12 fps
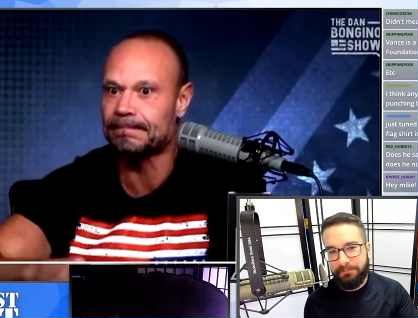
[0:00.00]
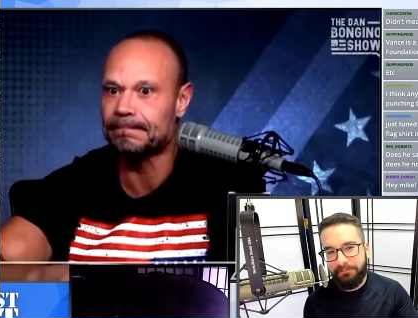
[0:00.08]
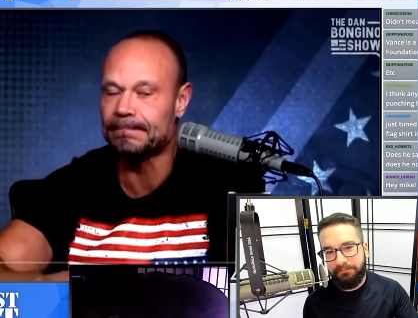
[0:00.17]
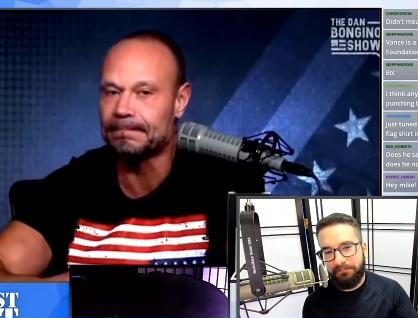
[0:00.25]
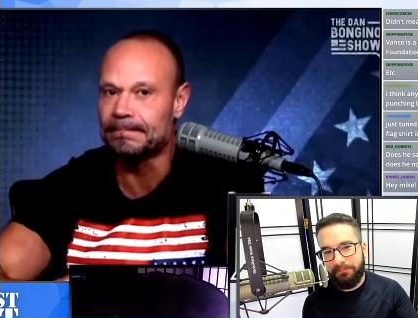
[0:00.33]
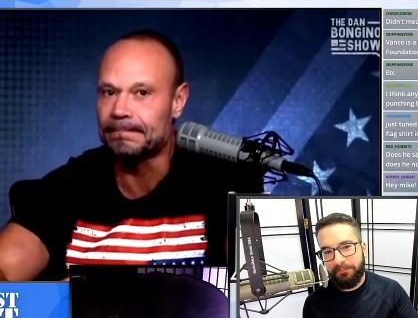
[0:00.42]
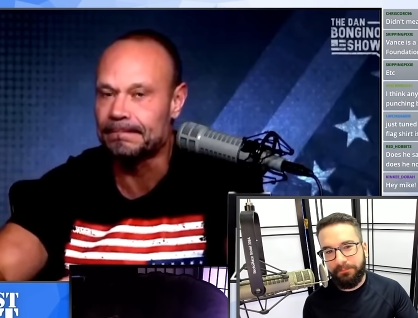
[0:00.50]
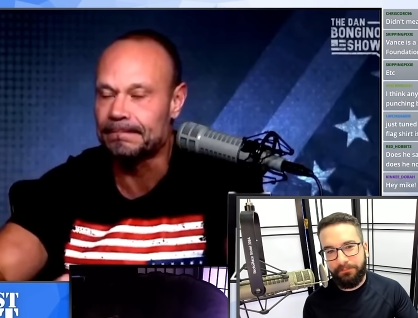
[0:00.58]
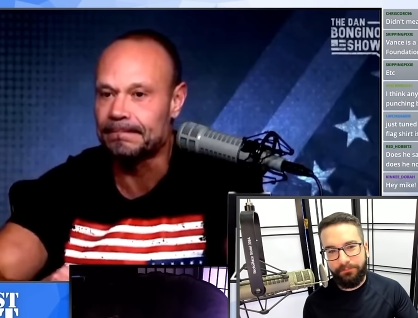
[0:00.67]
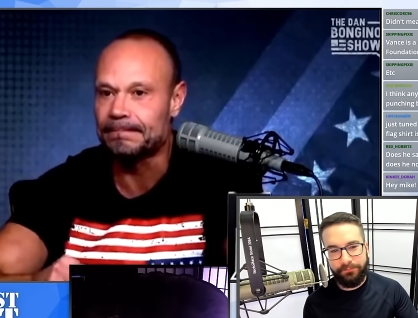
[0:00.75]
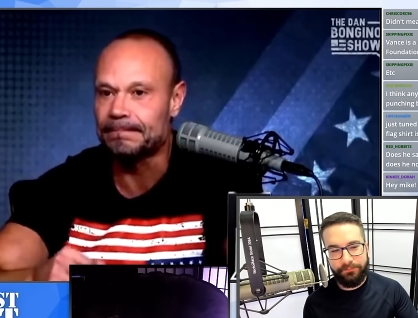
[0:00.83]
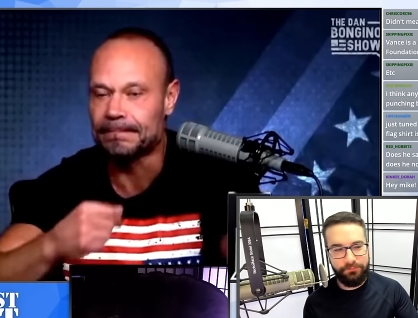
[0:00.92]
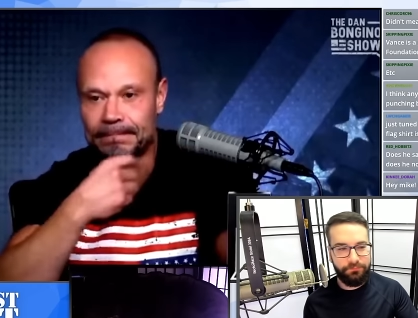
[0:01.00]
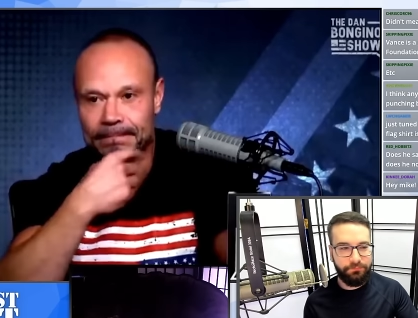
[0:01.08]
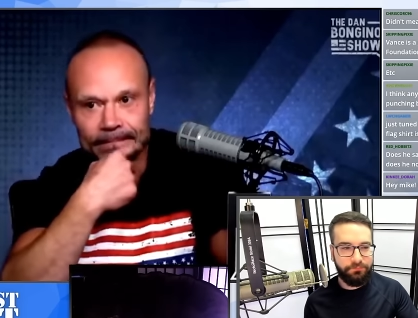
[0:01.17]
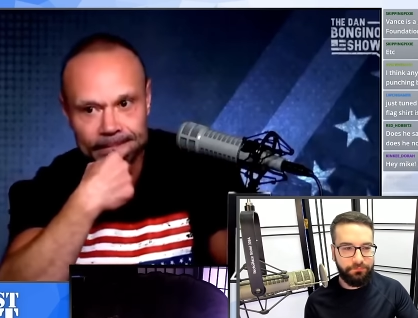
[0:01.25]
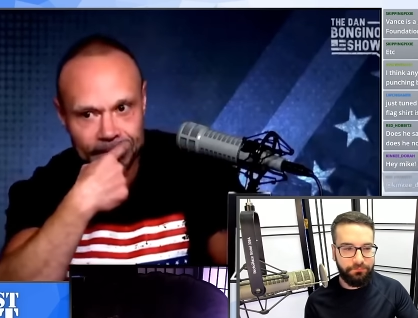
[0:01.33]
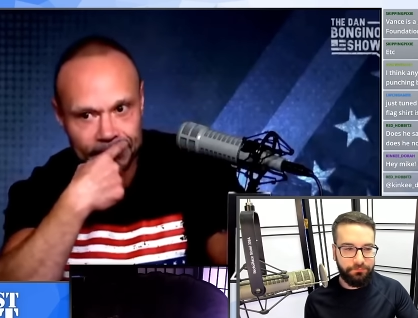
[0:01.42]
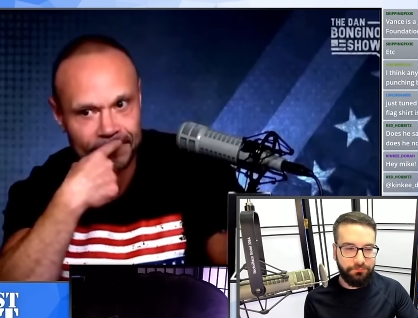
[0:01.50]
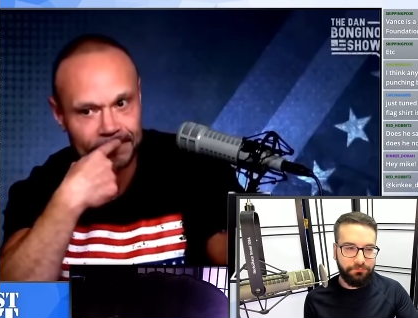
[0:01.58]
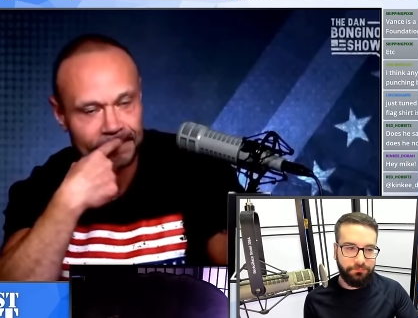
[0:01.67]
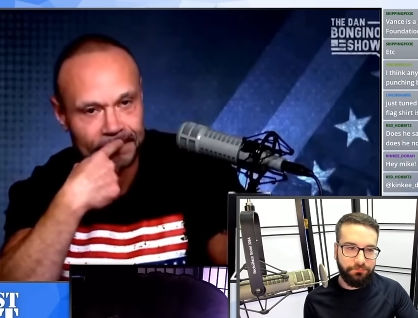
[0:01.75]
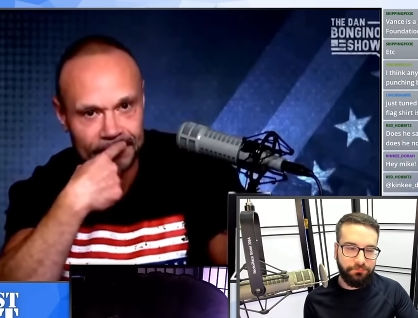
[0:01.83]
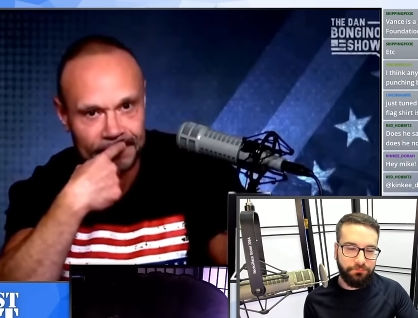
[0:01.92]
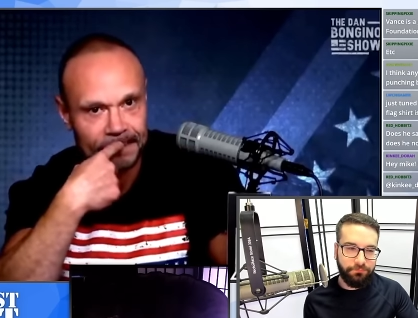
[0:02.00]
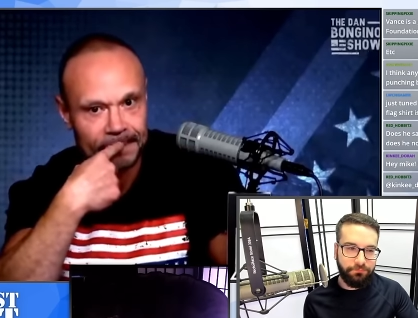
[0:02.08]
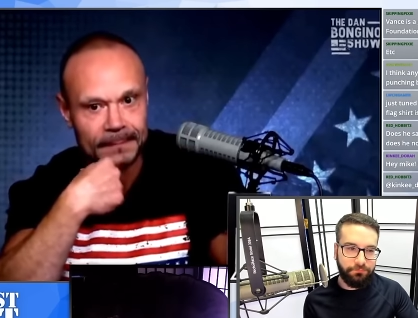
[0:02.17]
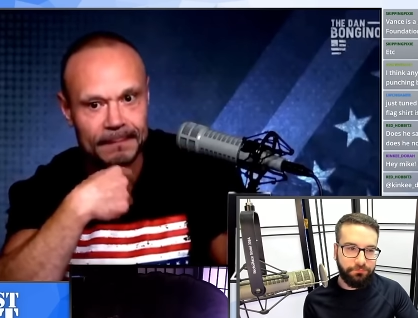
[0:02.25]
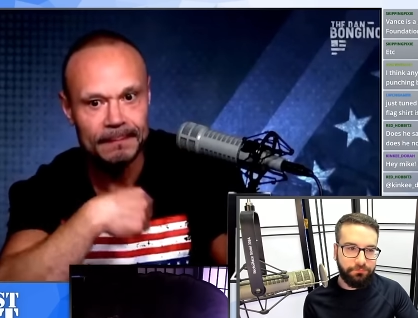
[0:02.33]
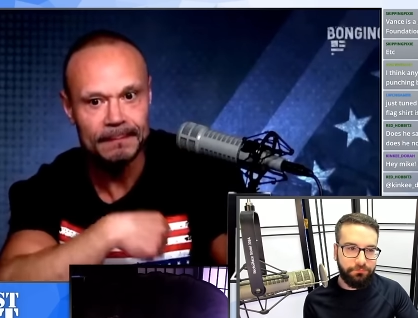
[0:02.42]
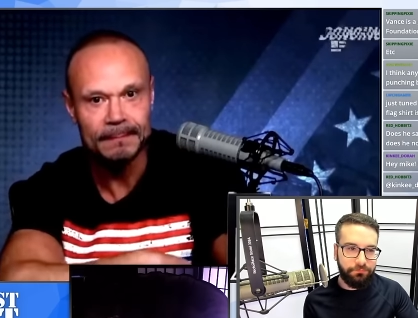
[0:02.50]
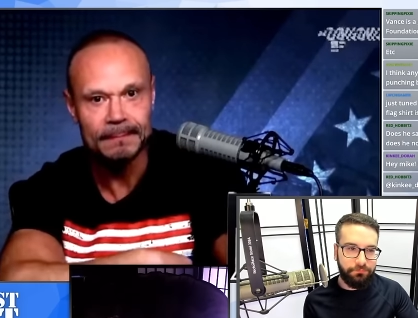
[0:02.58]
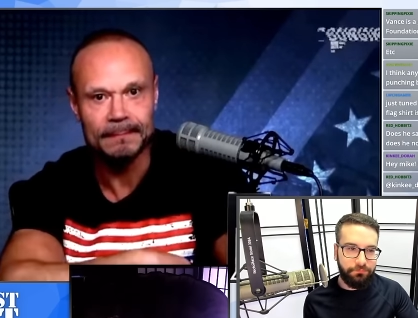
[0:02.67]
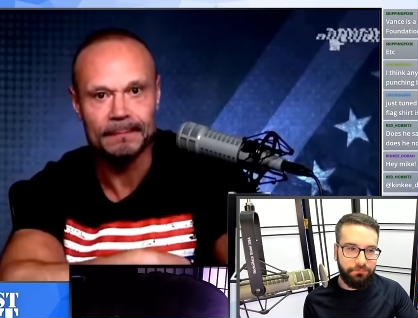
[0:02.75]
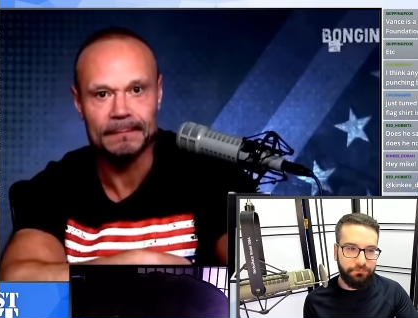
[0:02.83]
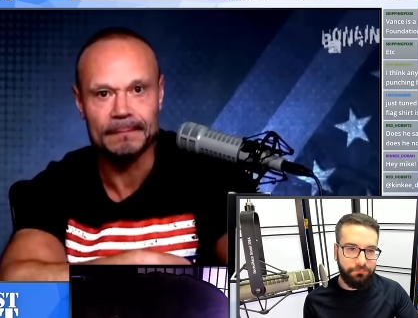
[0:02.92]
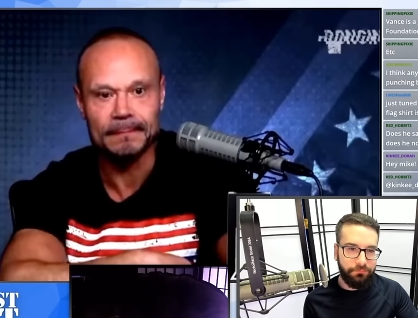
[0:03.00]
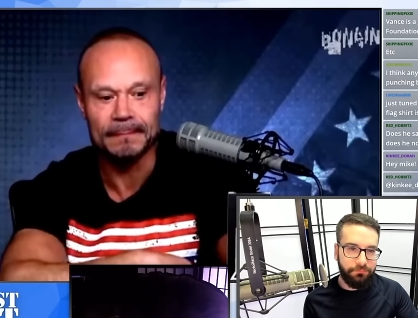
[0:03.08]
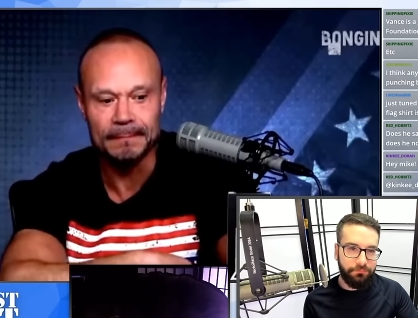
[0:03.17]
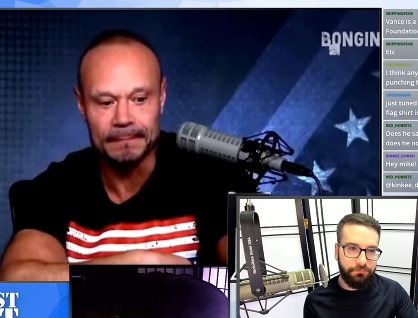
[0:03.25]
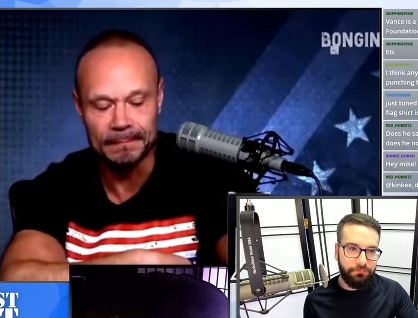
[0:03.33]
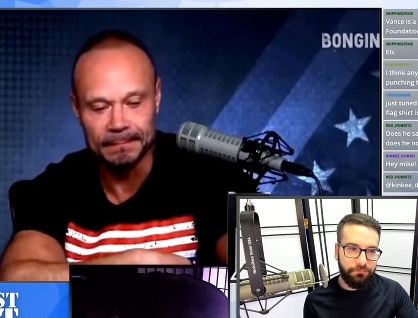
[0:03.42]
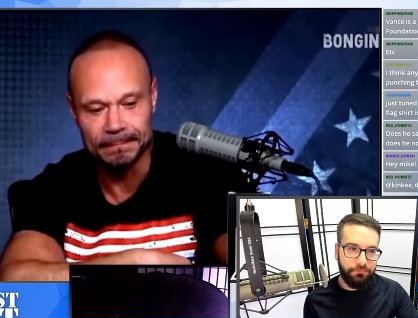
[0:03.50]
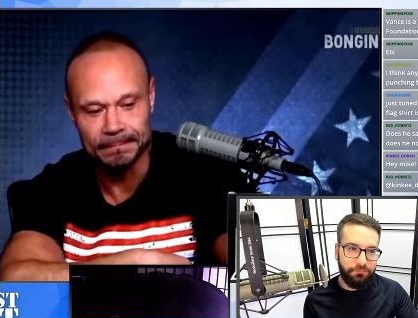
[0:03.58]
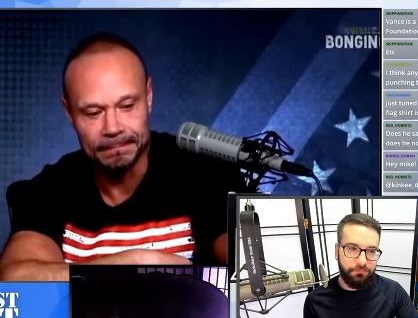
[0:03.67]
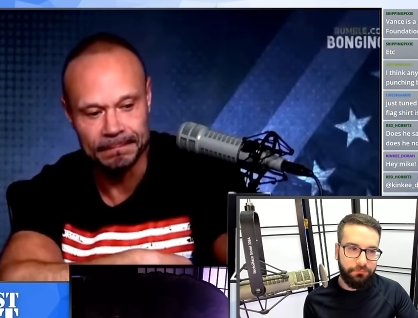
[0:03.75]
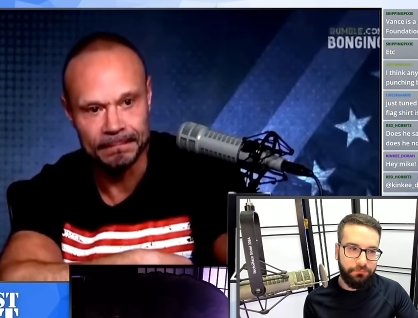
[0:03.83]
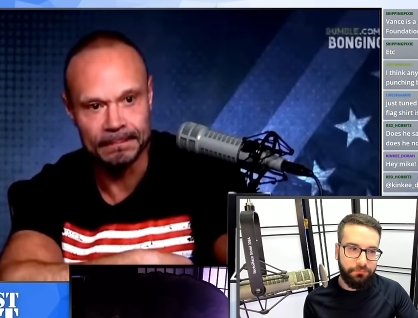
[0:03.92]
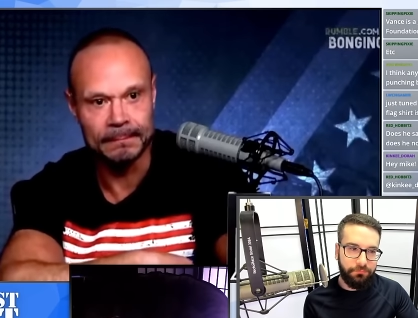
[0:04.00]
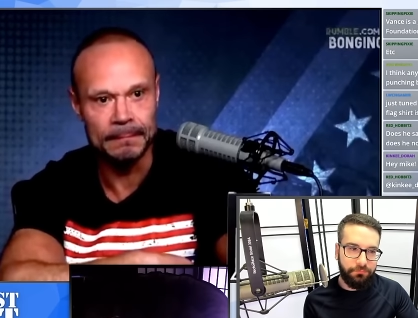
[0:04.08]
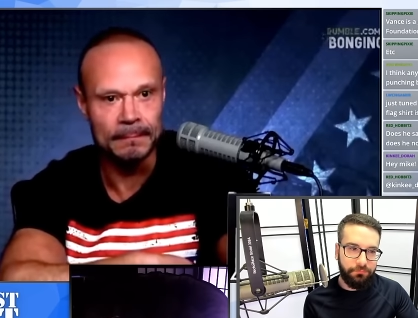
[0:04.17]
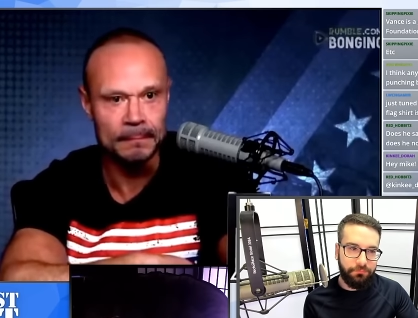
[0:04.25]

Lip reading: [no speech]